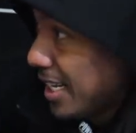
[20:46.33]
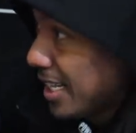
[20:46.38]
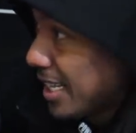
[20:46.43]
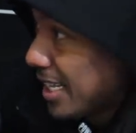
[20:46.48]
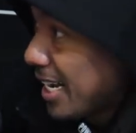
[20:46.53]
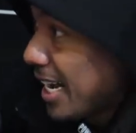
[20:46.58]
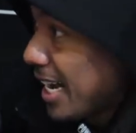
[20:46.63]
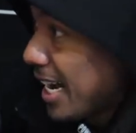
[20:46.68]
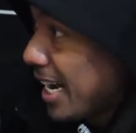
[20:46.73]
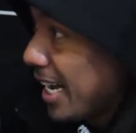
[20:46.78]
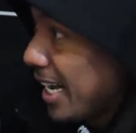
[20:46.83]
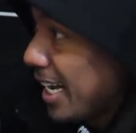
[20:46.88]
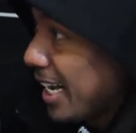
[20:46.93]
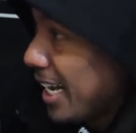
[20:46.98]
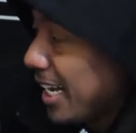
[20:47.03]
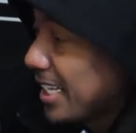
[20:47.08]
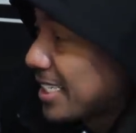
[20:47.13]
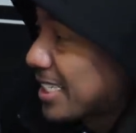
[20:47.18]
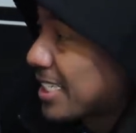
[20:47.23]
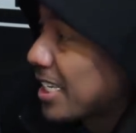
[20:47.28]
that
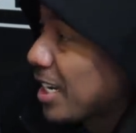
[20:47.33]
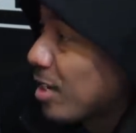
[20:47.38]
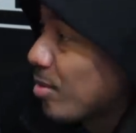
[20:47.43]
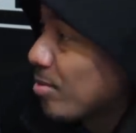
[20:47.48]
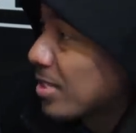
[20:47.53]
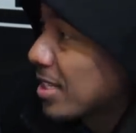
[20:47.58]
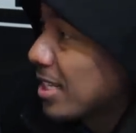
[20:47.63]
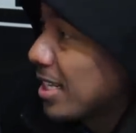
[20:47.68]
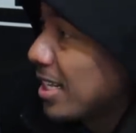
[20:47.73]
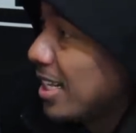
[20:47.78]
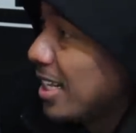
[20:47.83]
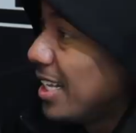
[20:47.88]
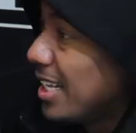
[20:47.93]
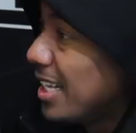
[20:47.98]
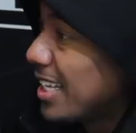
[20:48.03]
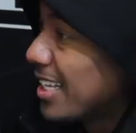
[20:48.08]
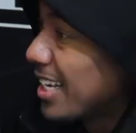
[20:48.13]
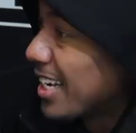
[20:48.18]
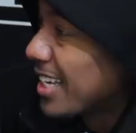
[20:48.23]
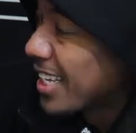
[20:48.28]
it seems. I'm gonna tell you what.
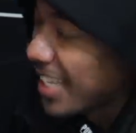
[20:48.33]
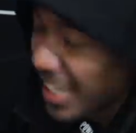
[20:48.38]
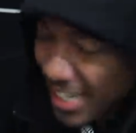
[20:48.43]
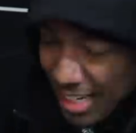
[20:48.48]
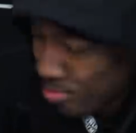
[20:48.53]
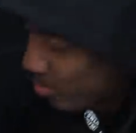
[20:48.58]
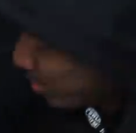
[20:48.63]
Yeah, yeah.